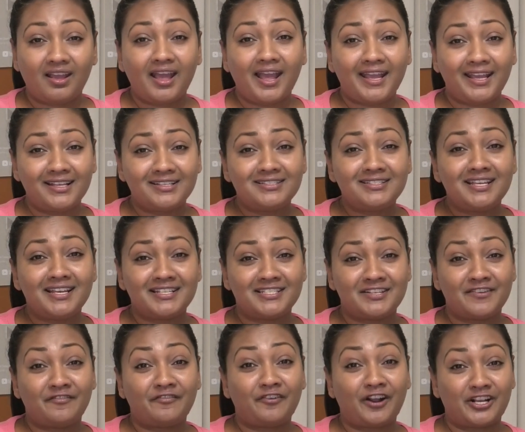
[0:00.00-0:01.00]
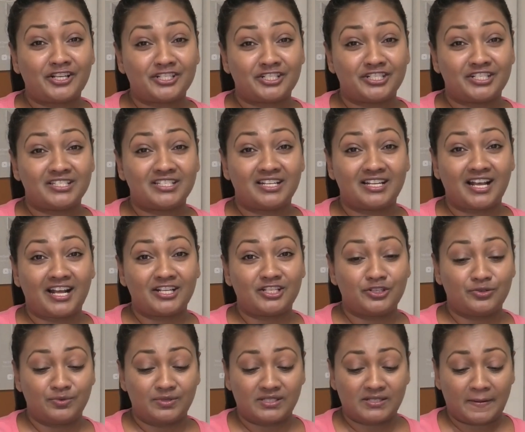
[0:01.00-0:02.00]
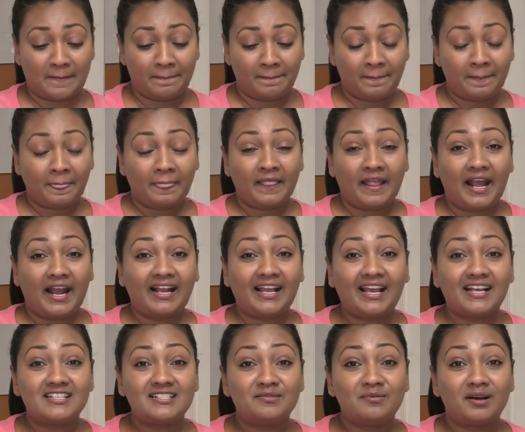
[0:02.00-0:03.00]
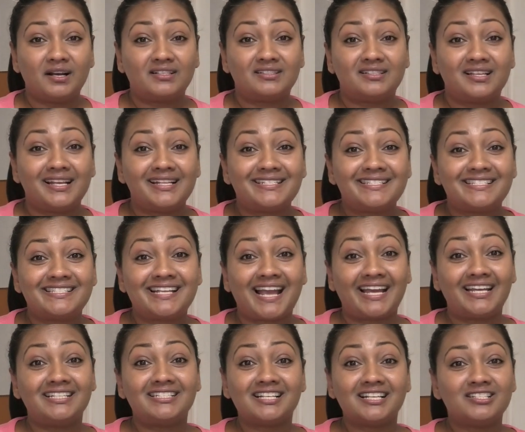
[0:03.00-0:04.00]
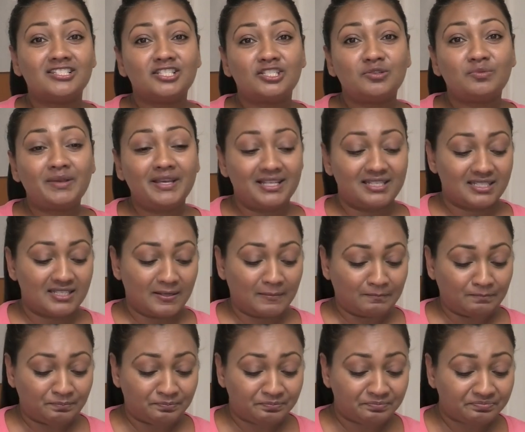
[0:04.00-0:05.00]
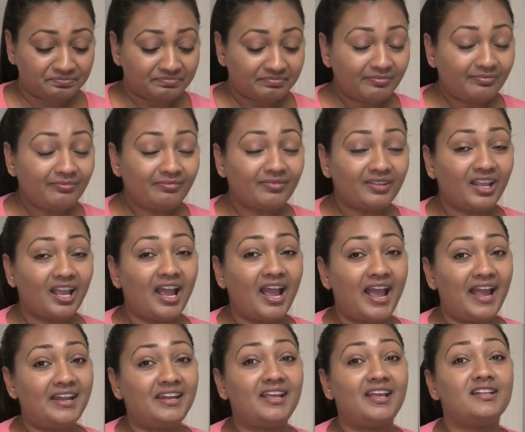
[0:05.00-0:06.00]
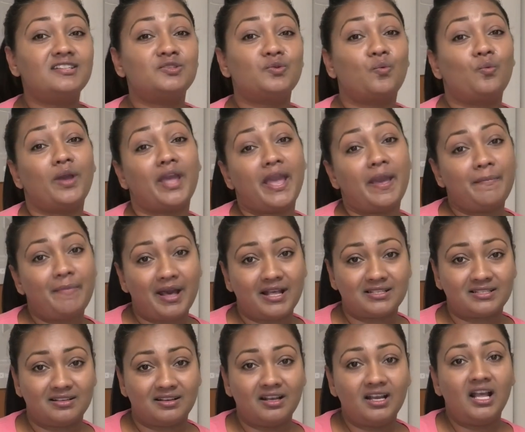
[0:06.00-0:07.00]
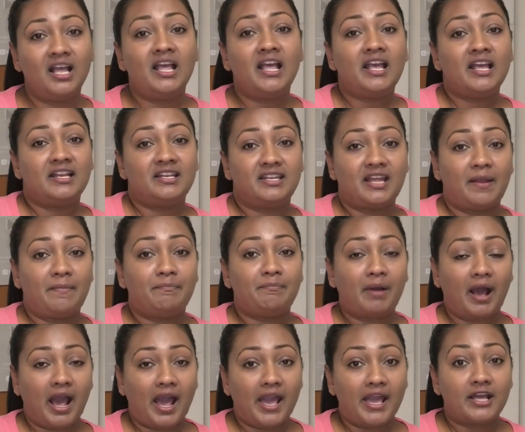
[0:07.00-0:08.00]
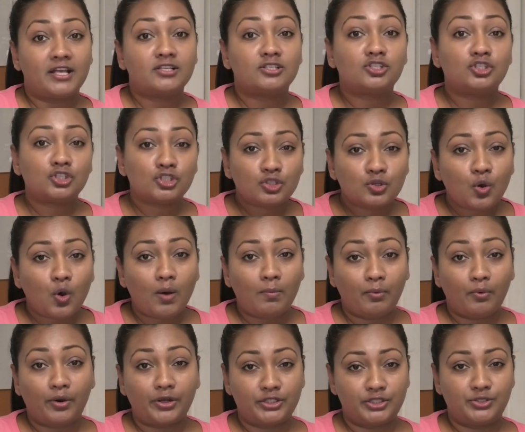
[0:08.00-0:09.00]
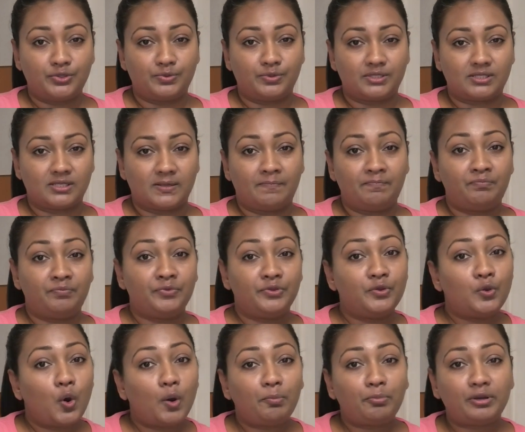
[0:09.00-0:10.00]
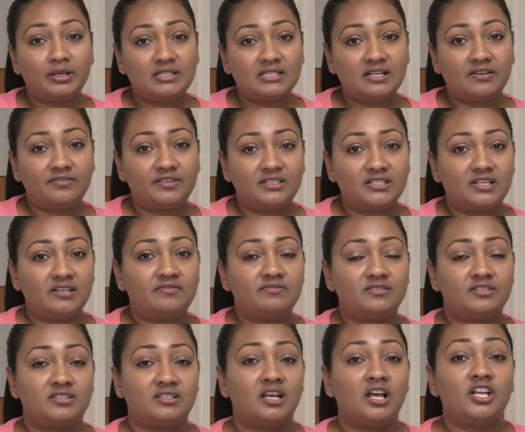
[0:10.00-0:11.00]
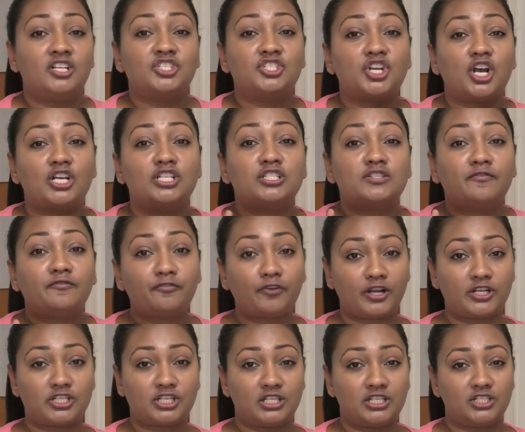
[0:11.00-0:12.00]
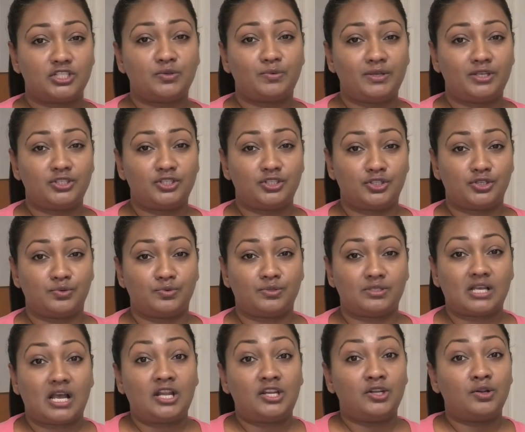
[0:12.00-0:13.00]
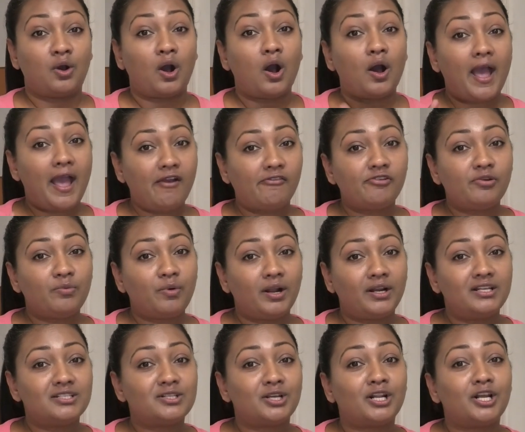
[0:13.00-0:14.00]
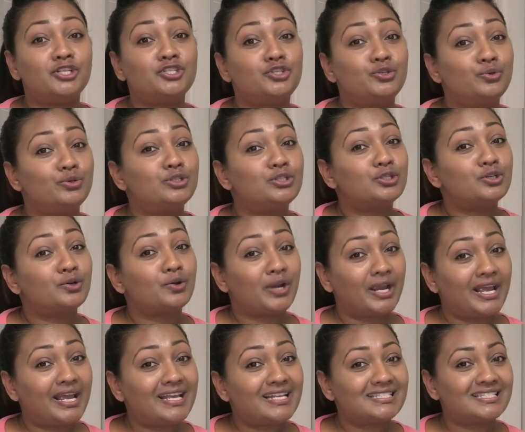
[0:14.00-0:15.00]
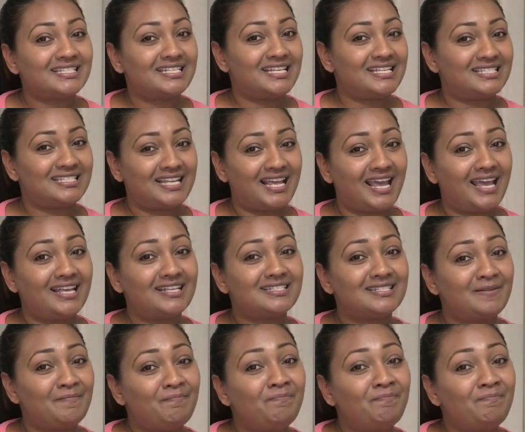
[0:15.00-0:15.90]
I can taste the freshness in that juice, and guess what, it's nice and sweet, and it's way better than buying store-bought juice. No preservatives, just freshly squeezed juice. And you know how everyone is on a juice craze these days?